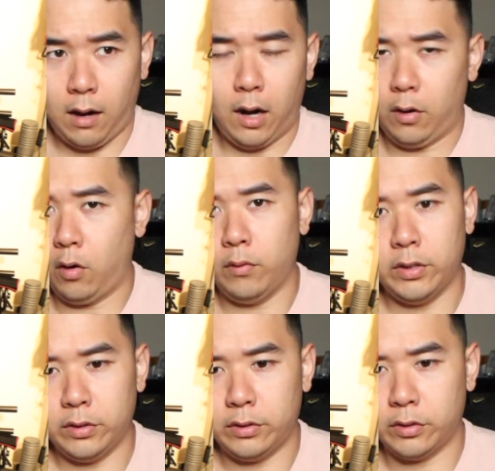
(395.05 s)
I
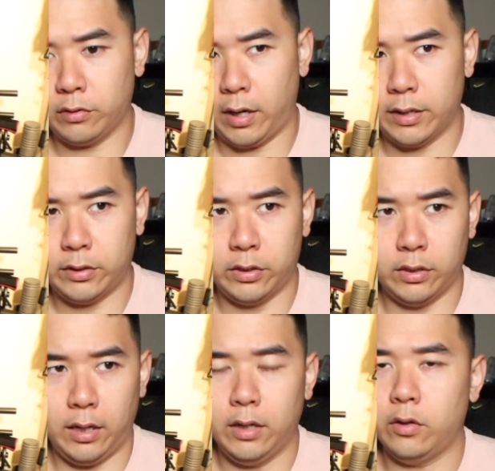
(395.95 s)
always try
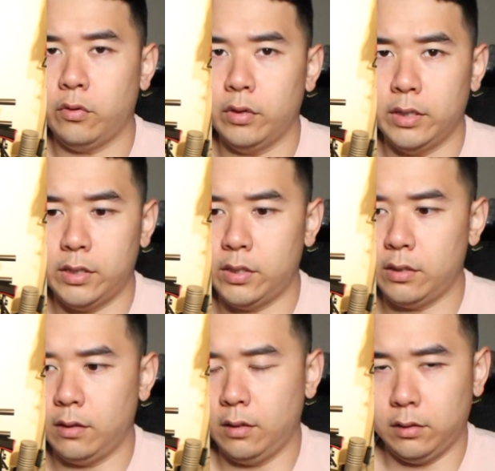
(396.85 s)
to
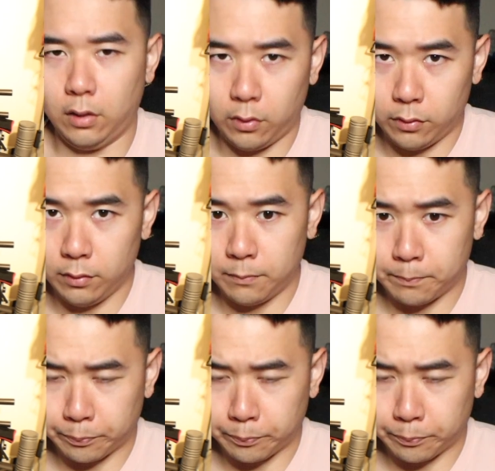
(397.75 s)
increase the load,